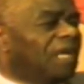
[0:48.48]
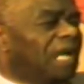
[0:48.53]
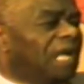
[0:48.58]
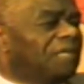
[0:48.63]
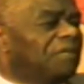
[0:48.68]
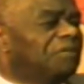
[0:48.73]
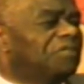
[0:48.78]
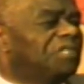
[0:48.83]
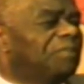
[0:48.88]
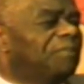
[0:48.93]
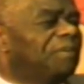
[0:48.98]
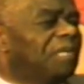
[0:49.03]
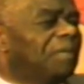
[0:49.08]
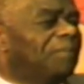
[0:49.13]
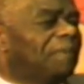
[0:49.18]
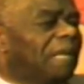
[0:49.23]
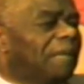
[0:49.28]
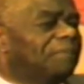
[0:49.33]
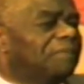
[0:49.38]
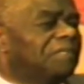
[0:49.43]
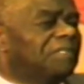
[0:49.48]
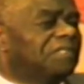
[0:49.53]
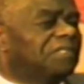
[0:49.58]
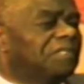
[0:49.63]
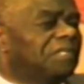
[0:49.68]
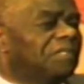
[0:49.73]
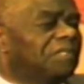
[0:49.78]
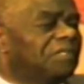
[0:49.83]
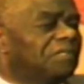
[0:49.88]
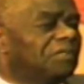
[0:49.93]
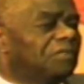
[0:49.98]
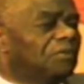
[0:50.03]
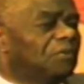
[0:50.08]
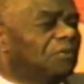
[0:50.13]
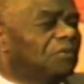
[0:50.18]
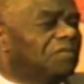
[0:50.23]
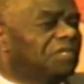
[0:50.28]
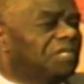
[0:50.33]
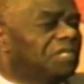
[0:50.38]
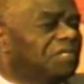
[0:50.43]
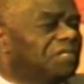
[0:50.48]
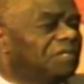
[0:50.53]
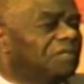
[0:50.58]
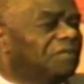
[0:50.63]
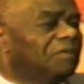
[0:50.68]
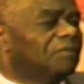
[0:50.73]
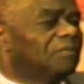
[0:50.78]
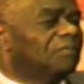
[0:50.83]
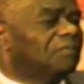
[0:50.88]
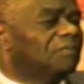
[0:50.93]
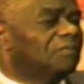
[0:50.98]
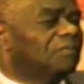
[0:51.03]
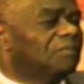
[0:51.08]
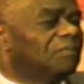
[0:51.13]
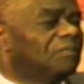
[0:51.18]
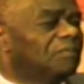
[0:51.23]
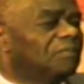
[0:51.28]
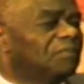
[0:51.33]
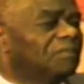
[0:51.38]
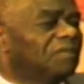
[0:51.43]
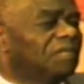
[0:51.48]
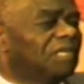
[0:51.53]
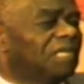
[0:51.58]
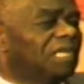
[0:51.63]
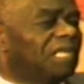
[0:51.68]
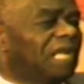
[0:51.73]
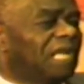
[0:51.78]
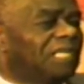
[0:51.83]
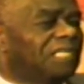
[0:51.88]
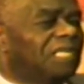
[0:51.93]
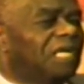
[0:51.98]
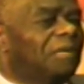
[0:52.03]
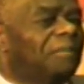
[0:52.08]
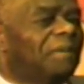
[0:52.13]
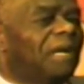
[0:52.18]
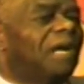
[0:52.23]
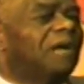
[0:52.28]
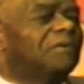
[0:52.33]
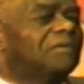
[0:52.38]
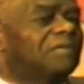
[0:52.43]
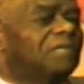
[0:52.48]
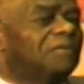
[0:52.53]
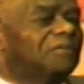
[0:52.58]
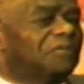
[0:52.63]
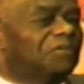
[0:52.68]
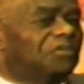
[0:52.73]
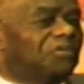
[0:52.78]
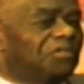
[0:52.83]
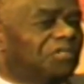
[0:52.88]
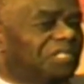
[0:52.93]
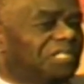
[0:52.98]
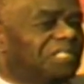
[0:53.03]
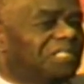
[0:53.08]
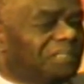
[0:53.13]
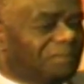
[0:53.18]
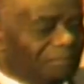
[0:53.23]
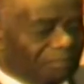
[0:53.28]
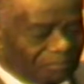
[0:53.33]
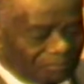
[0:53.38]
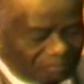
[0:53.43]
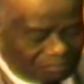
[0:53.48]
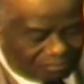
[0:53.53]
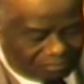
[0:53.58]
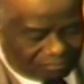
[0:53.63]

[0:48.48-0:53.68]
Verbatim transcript: I used to be a Baptist Sunday school teacher, and I come out of the tradition